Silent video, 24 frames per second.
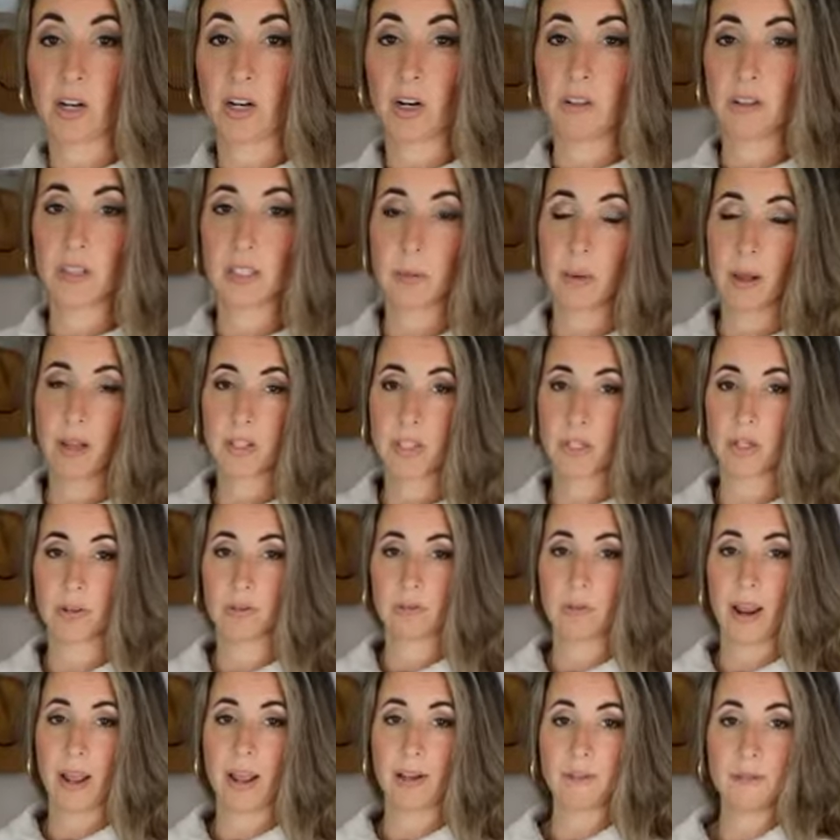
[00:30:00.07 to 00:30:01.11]
You're in the small too,
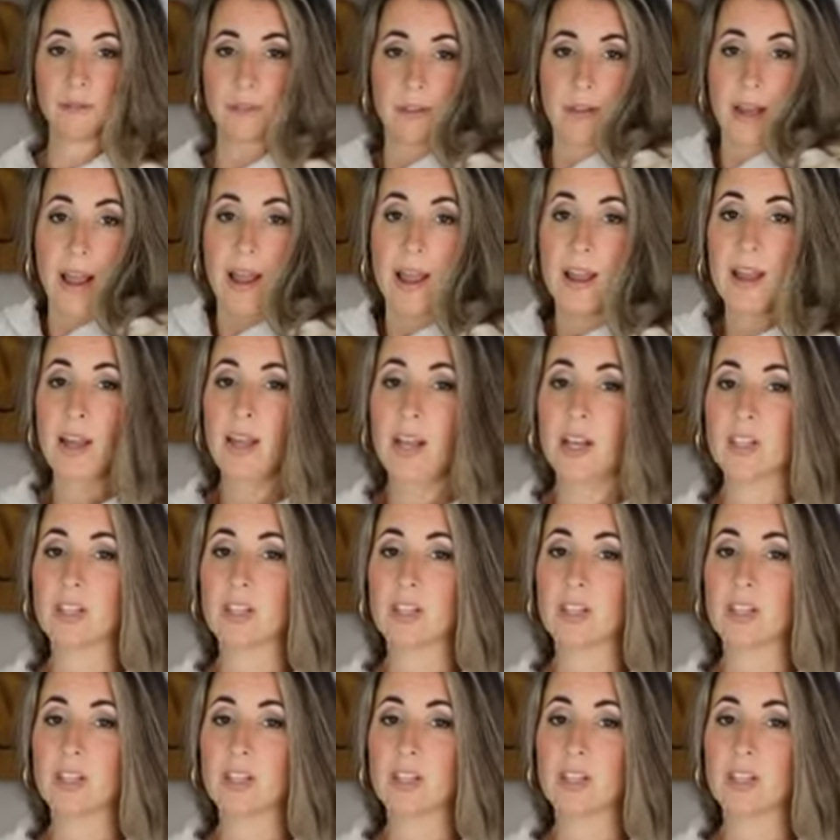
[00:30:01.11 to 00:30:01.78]
right? Small. Okay. Mm-hmm.